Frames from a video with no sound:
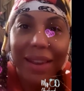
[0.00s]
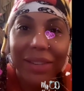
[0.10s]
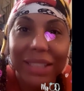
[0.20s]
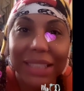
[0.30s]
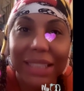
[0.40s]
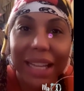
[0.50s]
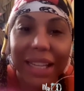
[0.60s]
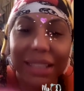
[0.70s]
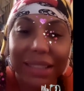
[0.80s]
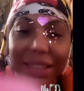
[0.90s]
Oh, it's a
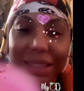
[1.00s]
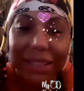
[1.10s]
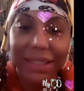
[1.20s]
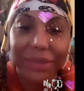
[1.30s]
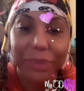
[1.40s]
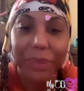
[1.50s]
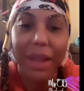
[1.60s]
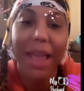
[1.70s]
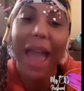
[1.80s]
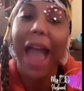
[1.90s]
text.
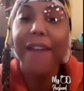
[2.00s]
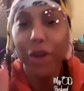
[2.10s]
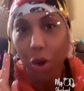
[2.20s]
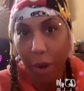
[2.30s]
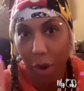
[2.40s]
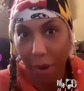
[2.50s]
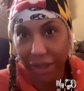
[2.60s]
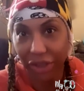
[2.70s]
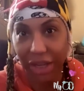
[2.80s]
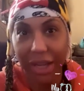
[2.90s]
I have a quick
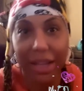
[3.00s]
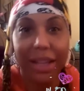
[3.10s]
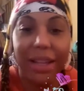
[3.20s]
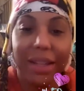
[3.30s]
question.